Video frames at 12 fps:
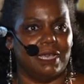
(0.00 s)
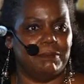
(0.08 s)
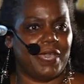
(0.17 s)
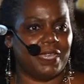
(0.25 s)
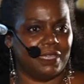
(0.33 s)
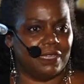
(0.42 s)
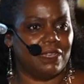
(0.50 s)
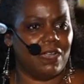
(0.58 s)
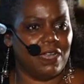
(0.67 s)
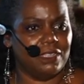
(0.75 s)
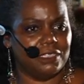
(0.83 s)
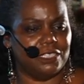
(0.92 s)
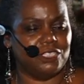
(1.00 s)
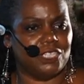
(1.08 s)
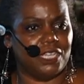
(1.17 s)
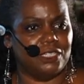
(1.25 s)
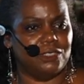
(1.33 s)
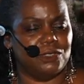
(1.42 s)
Back in college,
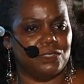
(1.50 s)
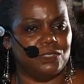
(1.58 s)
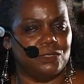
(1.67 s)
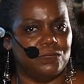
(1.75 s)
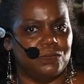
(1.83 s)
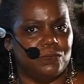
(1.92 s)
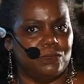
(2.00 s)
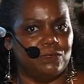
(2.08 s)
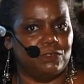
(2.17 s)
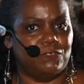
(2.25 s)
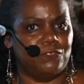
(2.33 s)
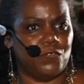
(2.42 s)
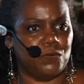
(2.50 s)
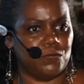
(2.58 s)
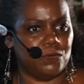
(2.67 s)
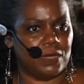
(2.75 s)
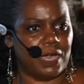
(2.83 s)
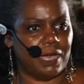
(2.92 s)
I used to
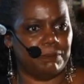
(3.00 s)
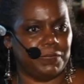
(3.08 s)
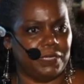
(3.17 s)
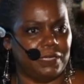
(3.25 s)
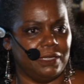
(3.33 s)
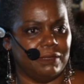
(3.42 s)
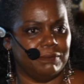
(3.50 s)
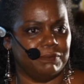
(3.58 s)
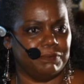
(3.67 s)
photocopy